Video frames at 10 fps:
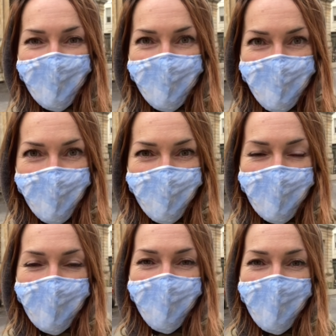So
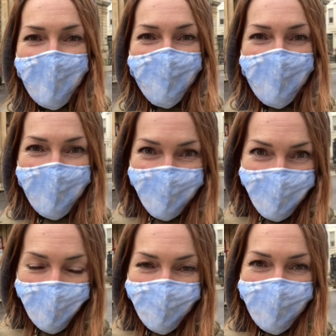here we have the next
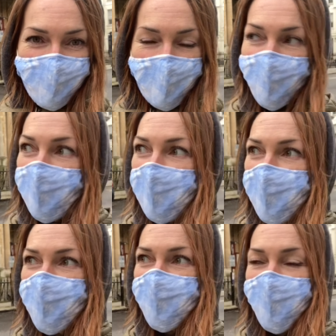stop. Now we are
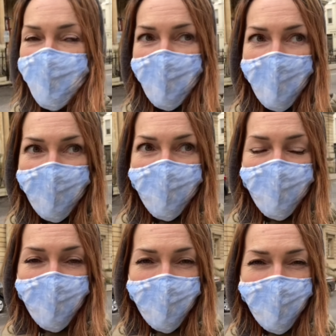just kind of
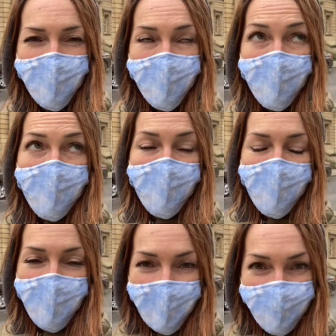
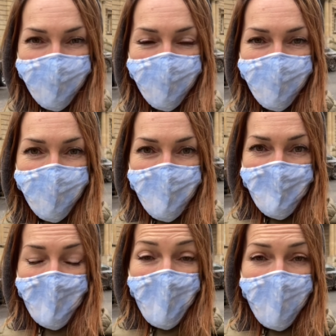northwest
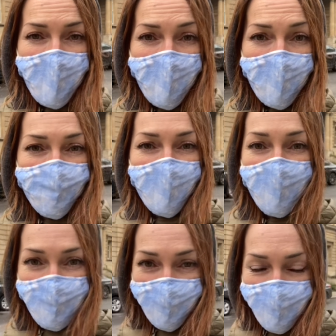of
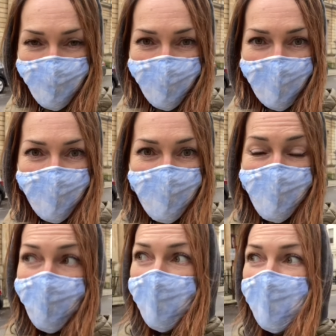Oxford Street. So
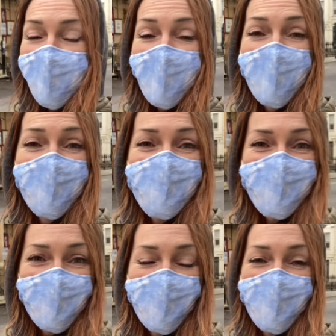we are getting
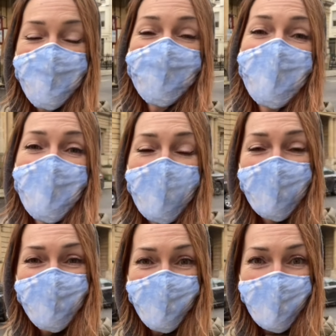into the more
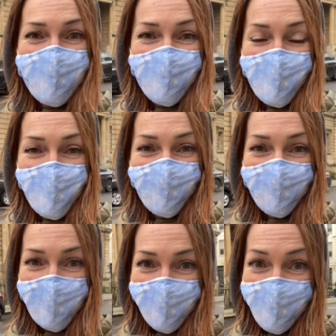picturesque type of
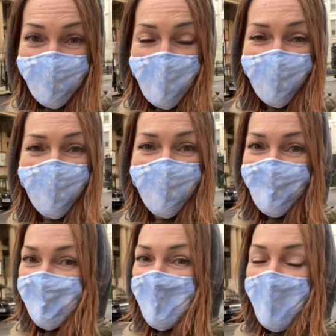London now that
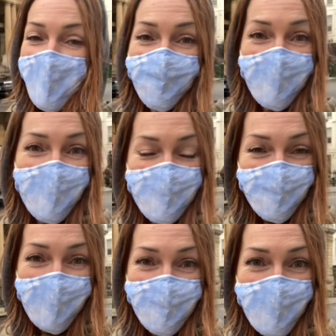everyone else
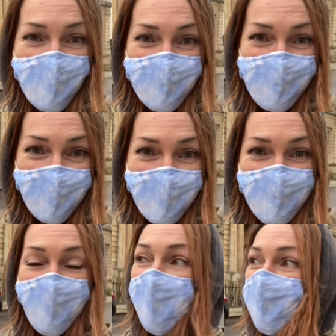around the world sees in
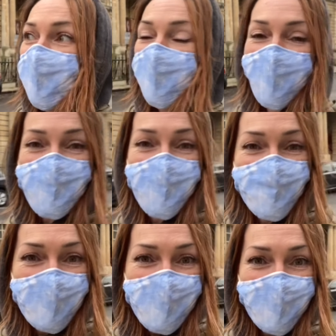like 101
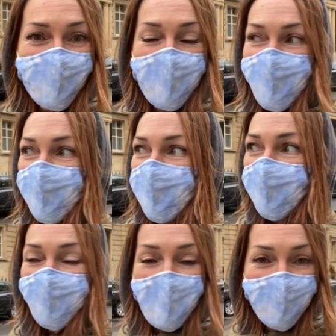Dalmatians and all
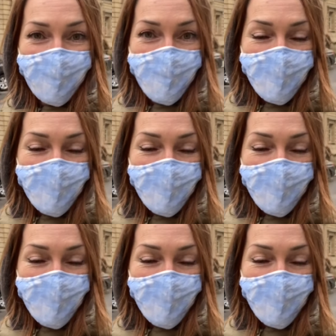that lot.